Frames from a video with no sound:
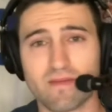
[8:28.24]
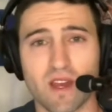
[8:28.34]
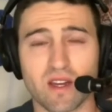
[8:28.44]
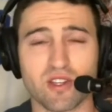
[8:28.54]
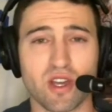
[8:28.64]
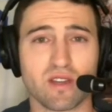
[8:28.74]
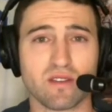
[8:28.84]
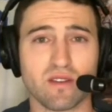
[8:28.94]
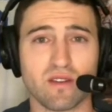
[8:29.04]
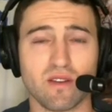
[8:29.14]
Got
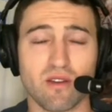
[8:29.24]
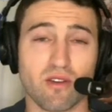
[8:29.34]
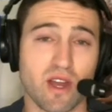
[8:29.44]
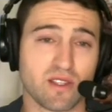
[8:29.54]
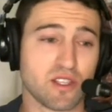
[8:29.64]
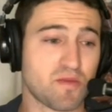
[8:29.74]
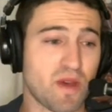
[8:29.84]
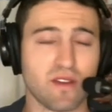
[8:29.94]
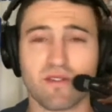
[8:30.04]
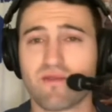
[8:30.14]
ejected or got
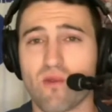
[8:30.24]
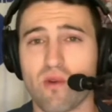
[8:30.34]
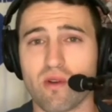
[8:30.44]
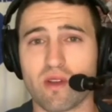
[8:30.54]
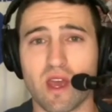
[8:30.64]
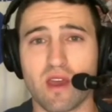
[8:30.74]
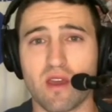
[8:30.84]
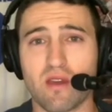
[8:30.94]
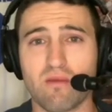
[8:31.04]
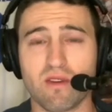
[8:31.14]
suspended for
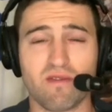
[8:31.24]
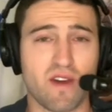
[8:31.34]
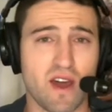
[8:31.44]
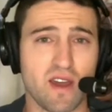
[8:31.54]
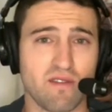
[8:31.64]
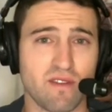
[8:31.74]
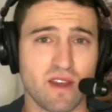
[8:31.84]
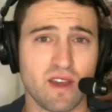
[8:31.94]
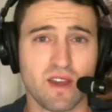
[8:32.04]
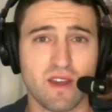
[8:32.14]
game five.
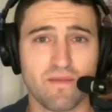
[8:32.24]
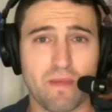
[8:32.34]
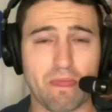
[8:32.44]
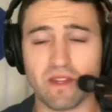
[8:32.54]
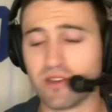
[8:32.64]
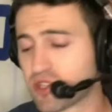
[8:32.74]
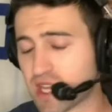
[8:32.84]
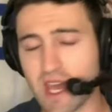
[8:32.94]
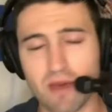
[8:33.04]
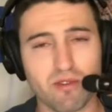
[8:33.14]
And you
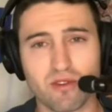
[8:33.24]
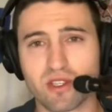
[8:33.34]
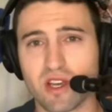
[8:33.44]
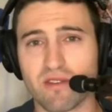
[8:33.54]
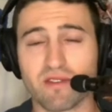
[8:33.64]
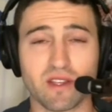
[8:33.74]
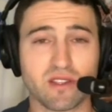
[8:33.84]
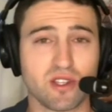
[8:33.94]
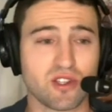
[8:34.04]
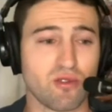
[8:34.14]
just can't put yourself in that
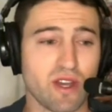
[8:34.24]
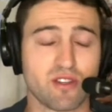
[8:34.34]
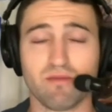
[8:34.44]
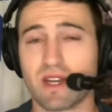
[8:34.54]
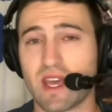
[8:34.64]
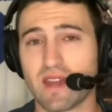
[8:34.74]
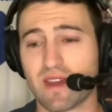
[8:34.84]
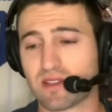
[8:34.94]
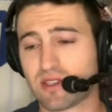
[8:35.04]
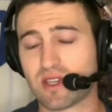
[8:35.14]
situation. But again,
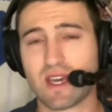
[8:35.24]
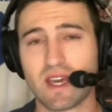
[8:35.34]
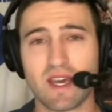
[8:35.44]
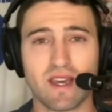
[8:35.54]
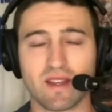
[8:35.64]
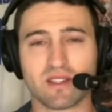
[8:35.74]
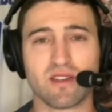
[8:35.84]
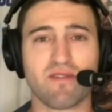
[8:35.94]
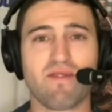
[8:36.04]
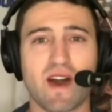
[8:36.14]
that's
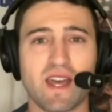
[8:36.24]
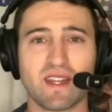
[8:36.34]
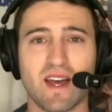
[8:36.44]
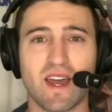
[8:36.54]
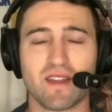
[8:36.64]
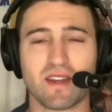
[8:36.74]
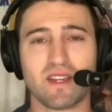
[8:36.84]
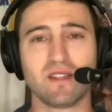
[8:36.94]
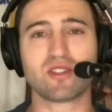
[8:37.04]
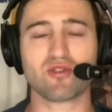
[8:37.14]
the fine line that
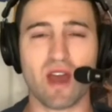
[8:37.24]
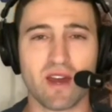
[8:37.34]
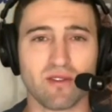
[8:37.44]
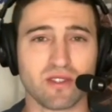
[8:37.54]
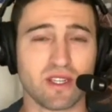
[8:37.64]
he straddles.